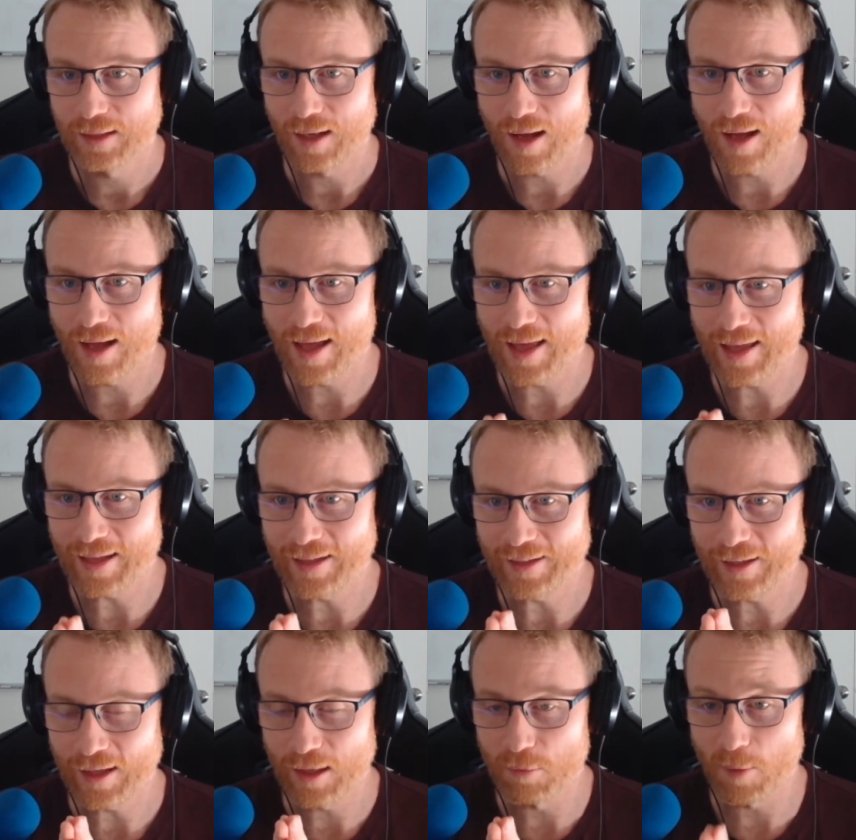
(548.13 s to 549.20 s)

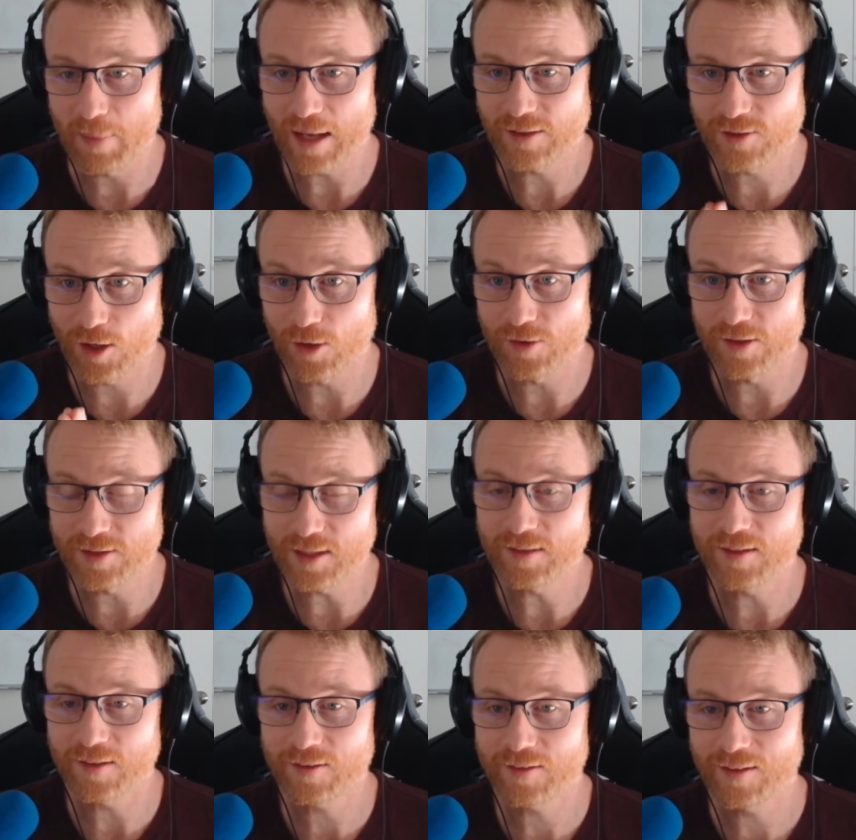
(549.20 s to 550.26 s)
I am about to go to the
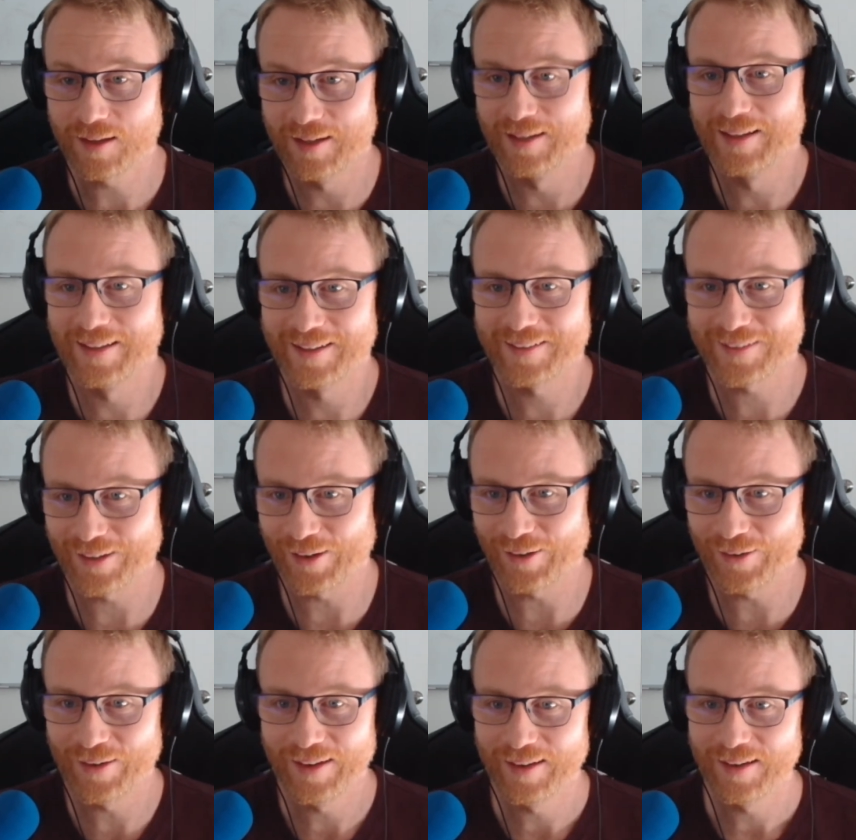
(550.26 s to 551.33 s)
dentist,
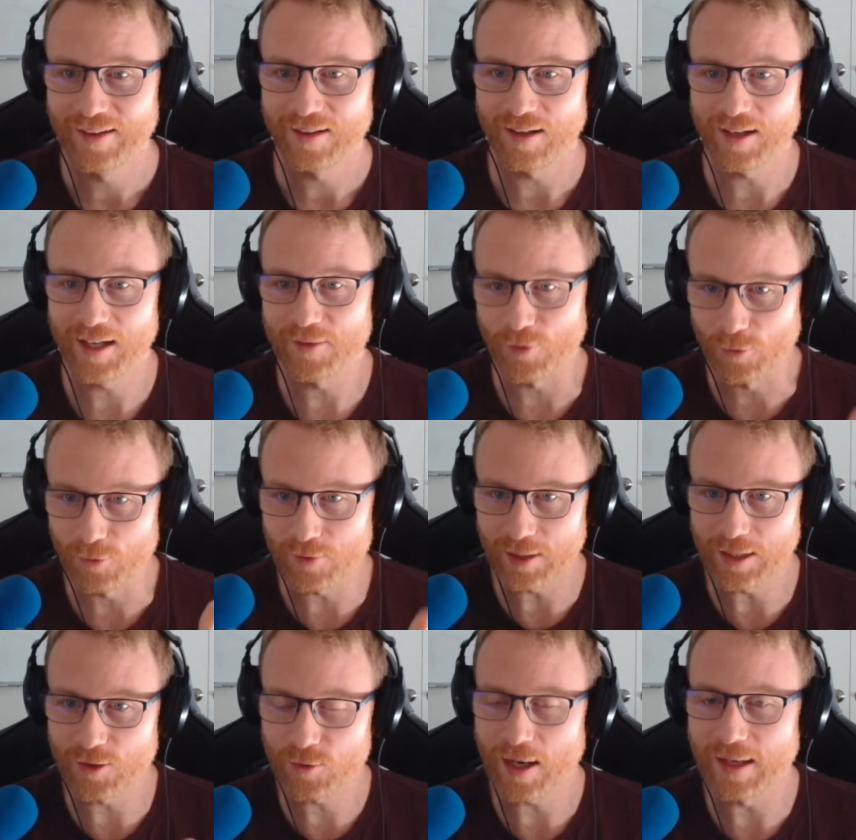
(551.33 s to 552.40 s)
so I have a
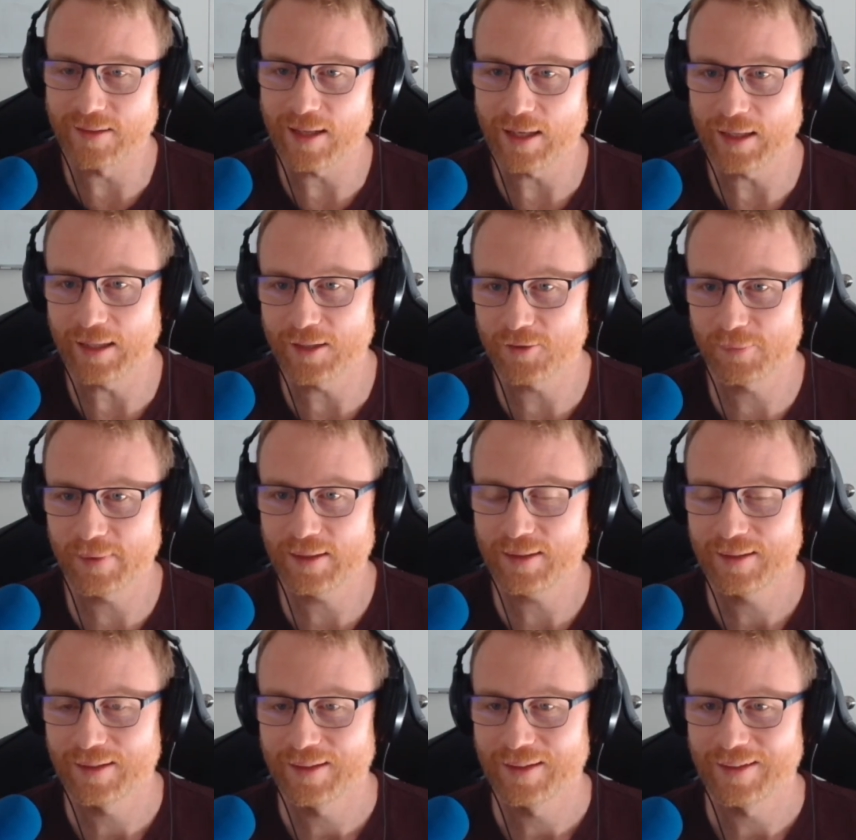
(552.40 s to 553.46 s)
really great day ahead of me,
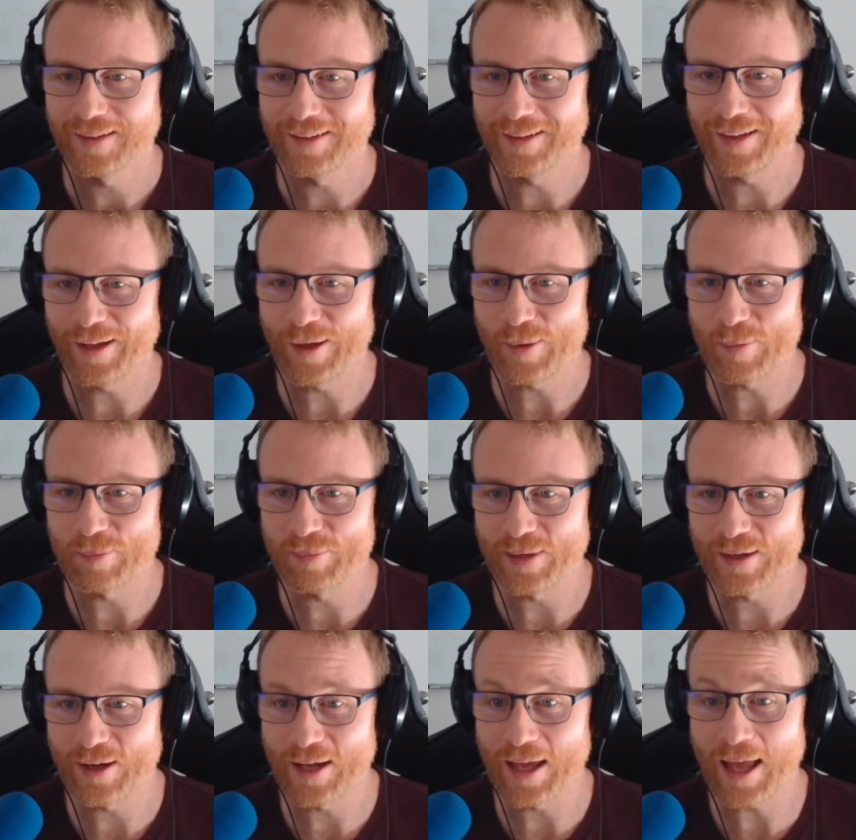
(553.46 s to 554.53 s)

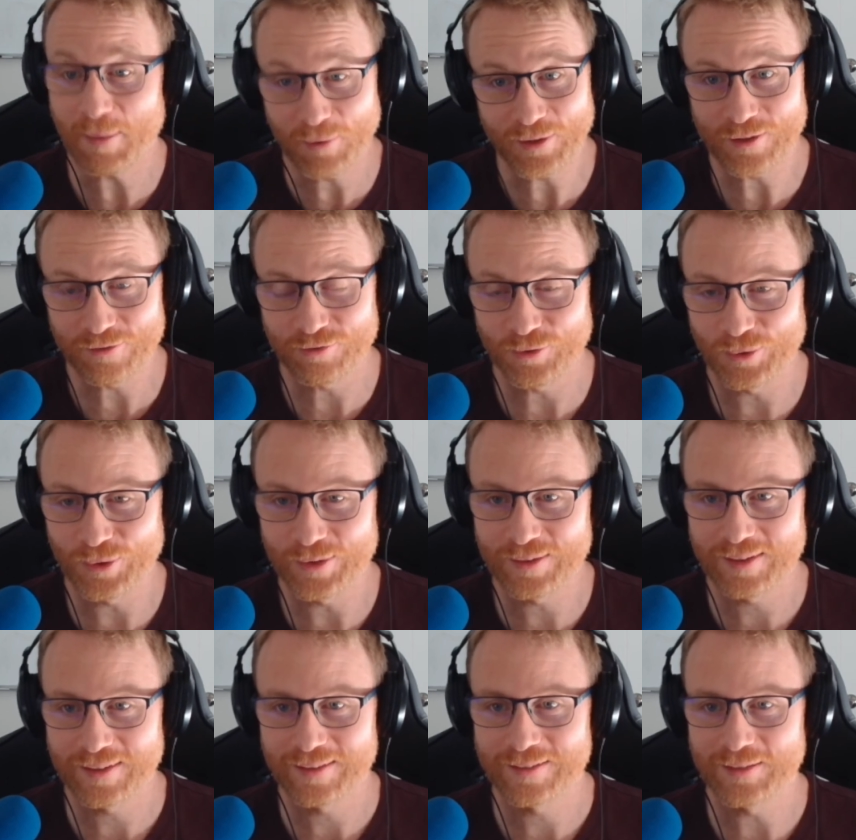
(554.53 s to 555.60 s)
but I am looking forward
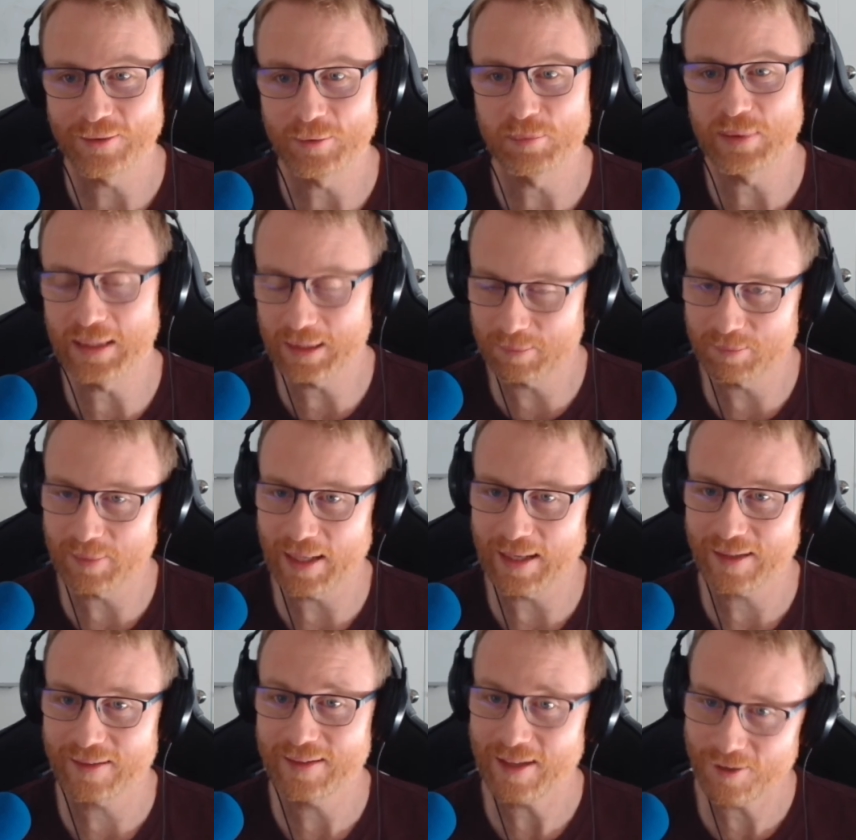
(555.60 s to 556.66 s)
to being
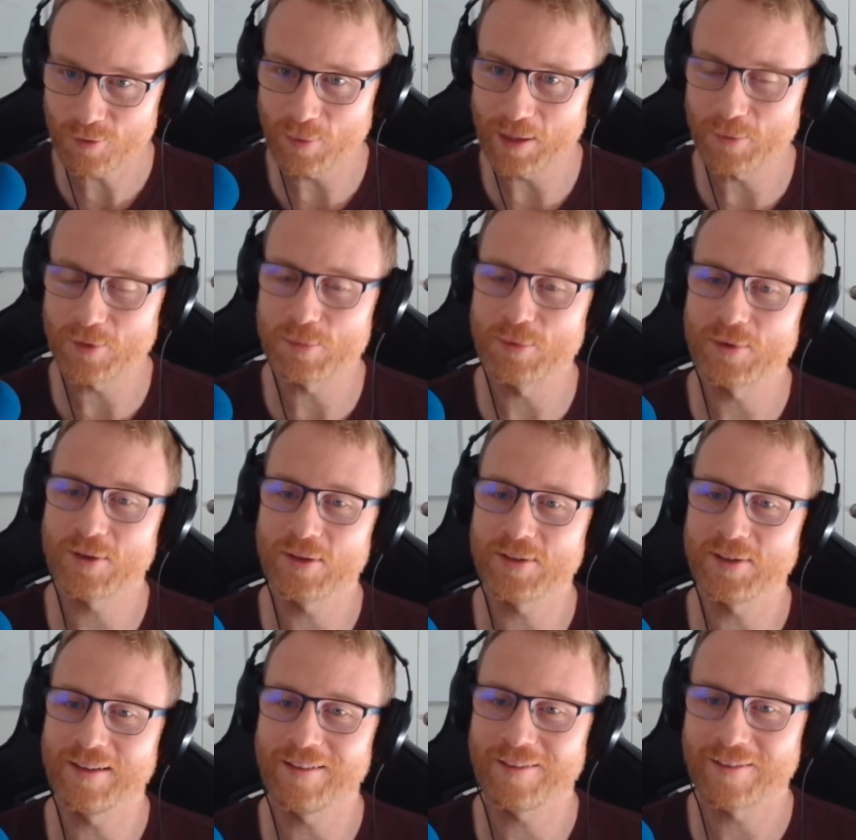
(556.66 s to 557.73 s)
back next week with more
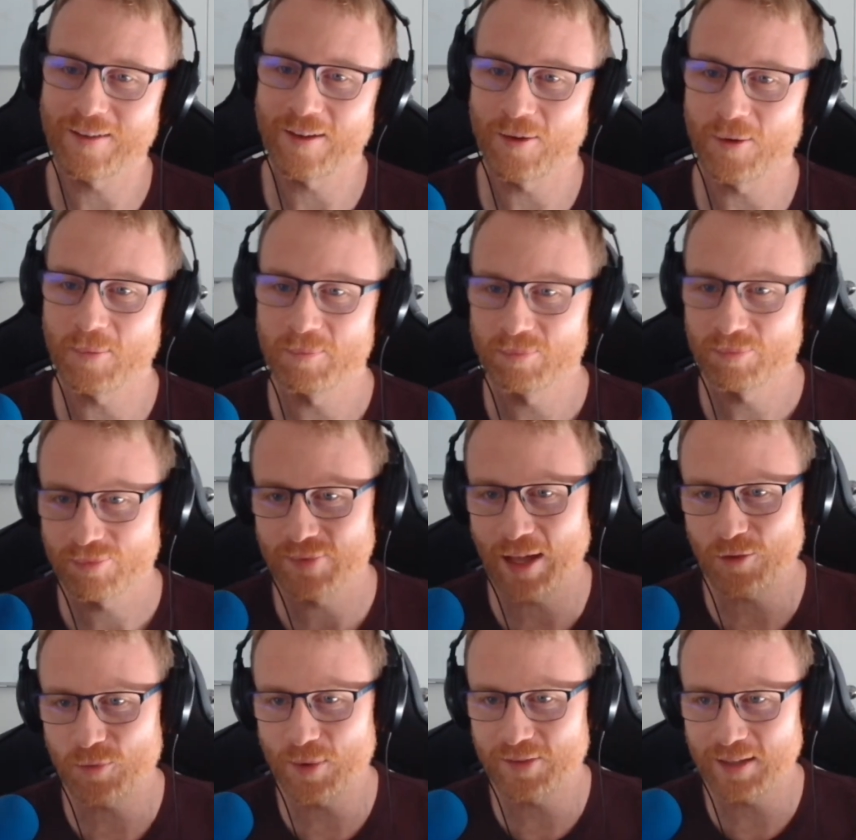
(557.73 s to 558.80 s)
content. So
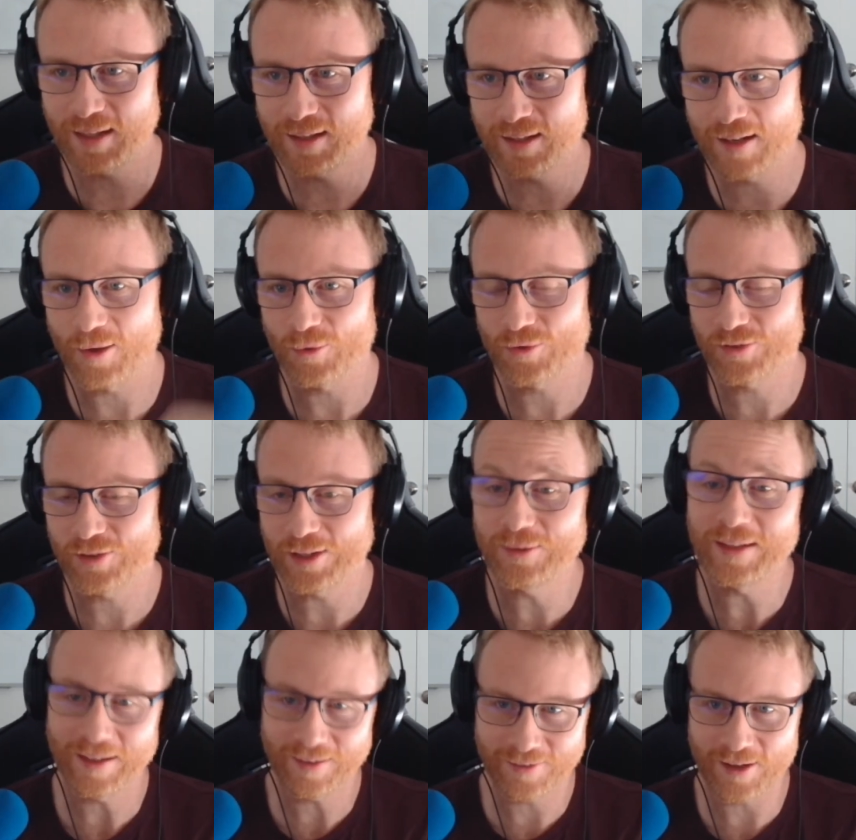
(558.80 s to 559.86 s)
thanks once again, and I'll see you next